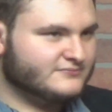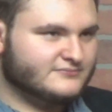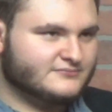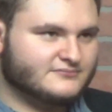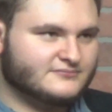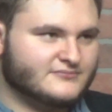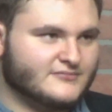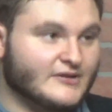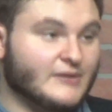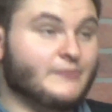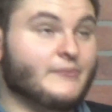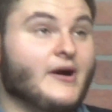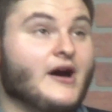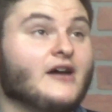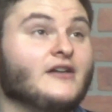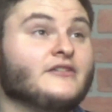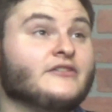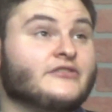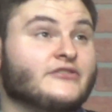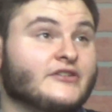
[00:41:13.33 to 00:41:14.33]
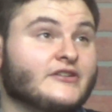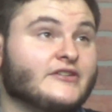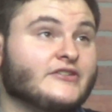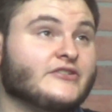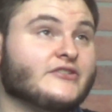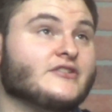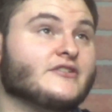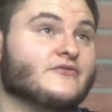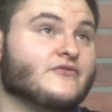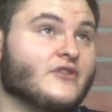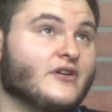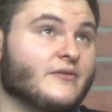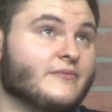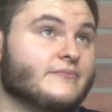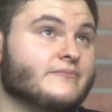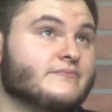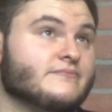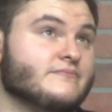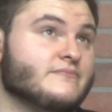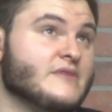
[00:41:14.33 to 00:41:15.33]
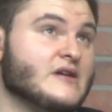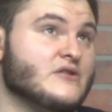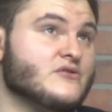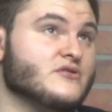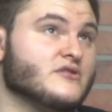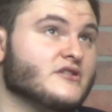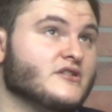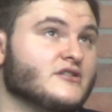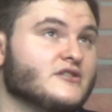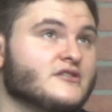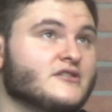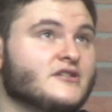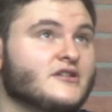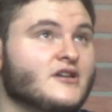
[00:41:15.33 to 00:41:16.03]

A model citizen of America